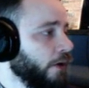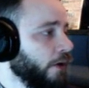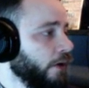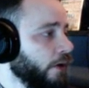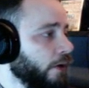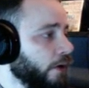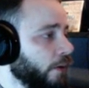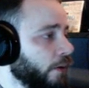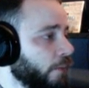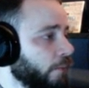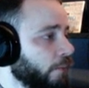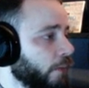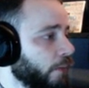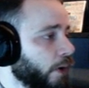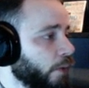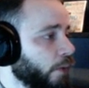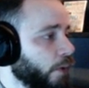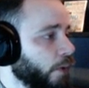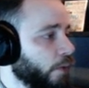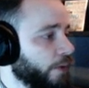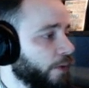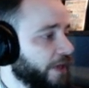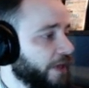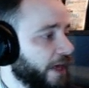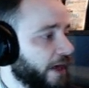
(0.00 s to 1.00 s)
But what
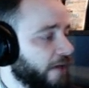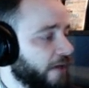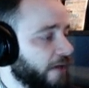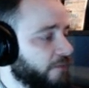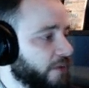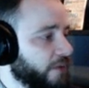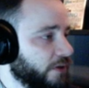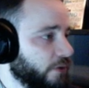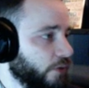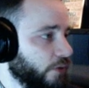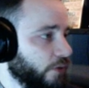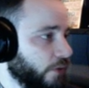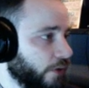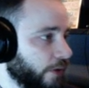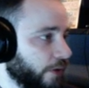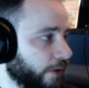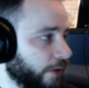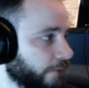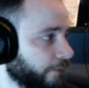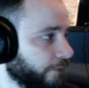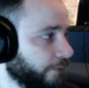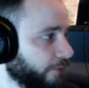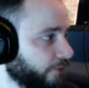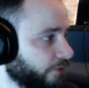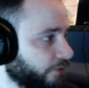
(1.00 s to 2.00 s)
we have been doing
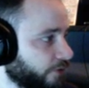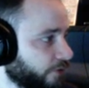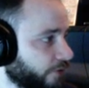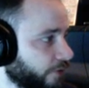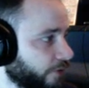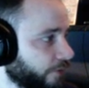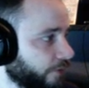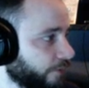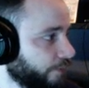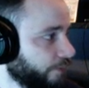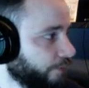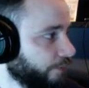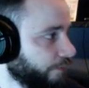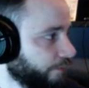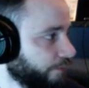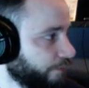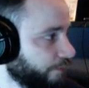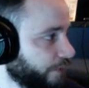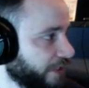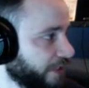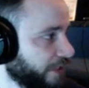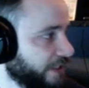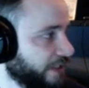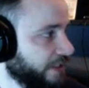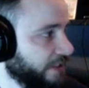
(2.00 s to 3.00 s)
for certain
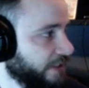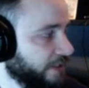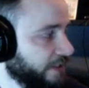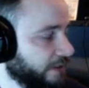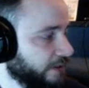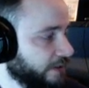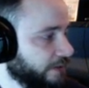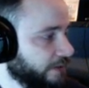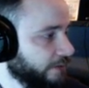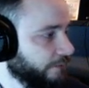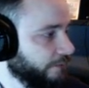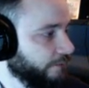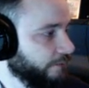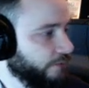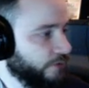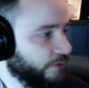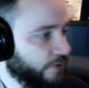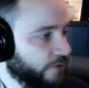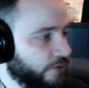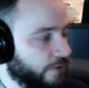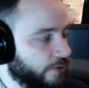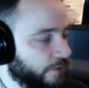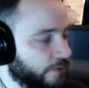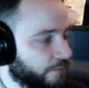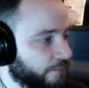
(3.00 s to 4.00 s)
pieces,
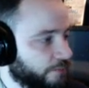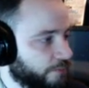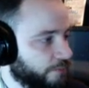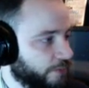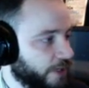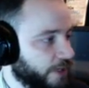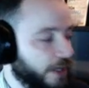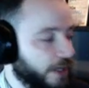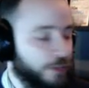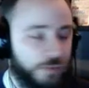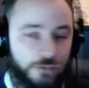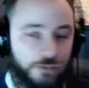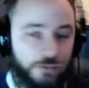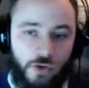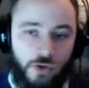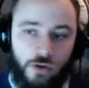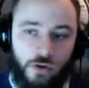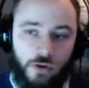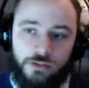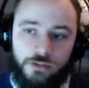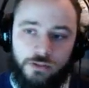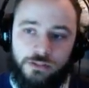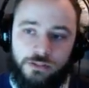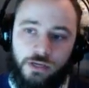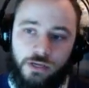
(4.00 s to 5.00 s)
certain types of
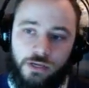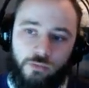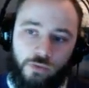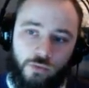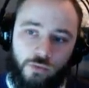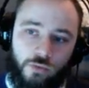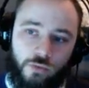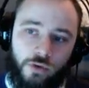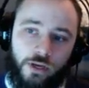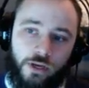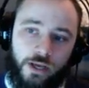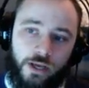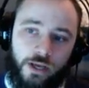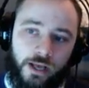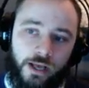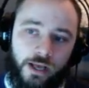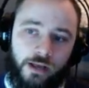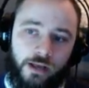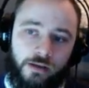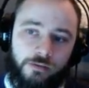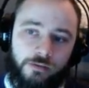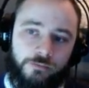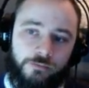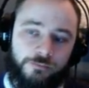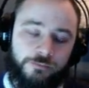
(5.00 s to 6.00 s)
content, we want to
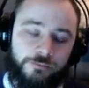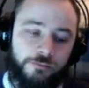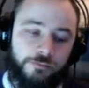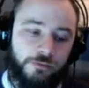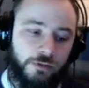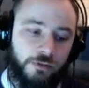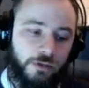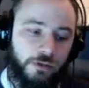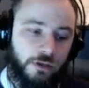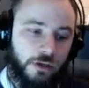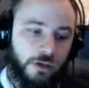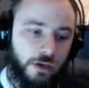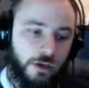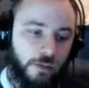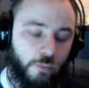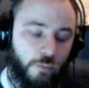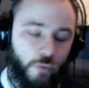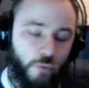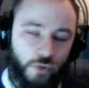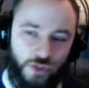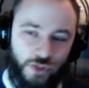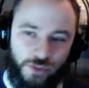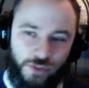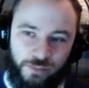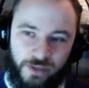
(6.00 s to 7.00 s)
have a more
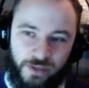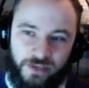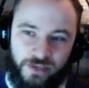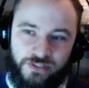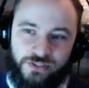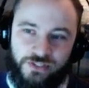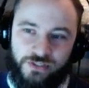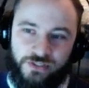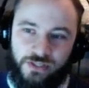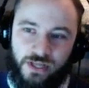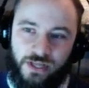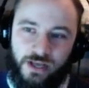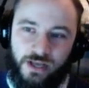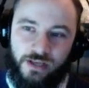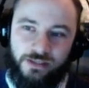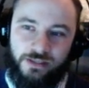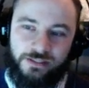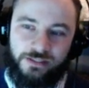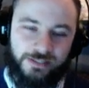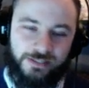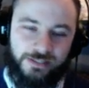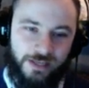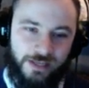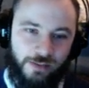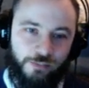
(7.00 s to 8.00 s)
specialized
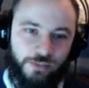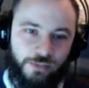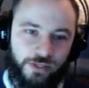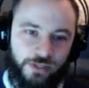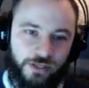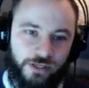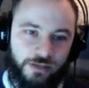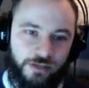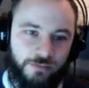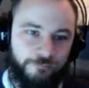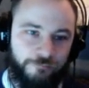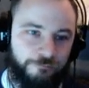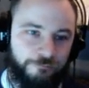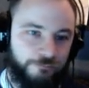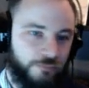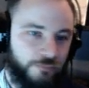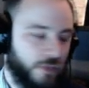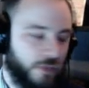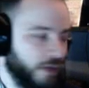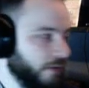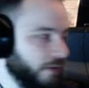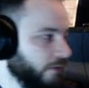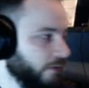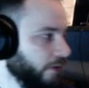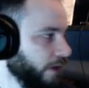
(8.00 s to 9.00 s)
template
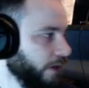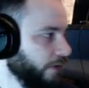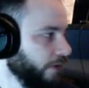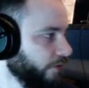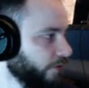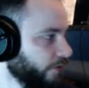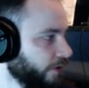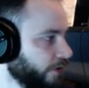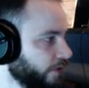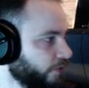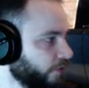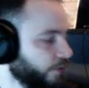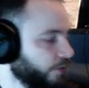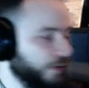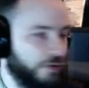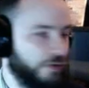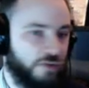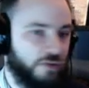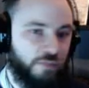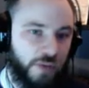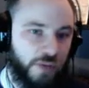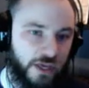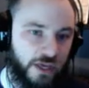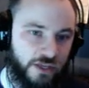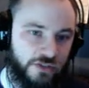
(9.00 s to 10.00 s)
right? So each one of these
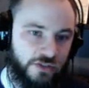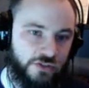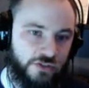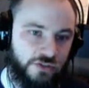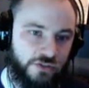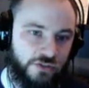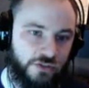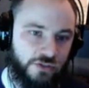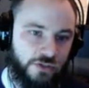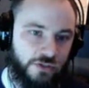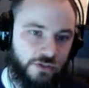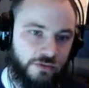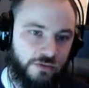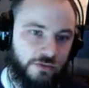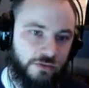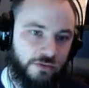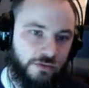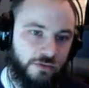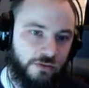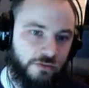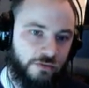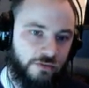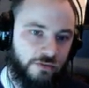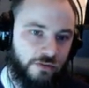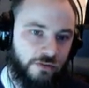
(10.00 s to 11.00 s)
pages you can
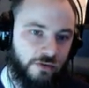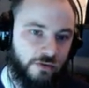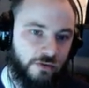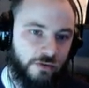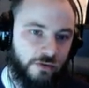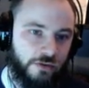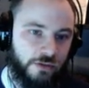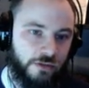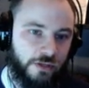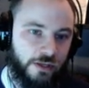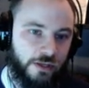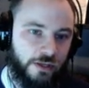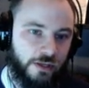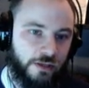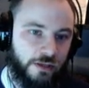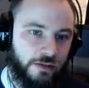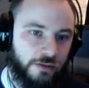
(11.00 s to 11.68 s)
consider it like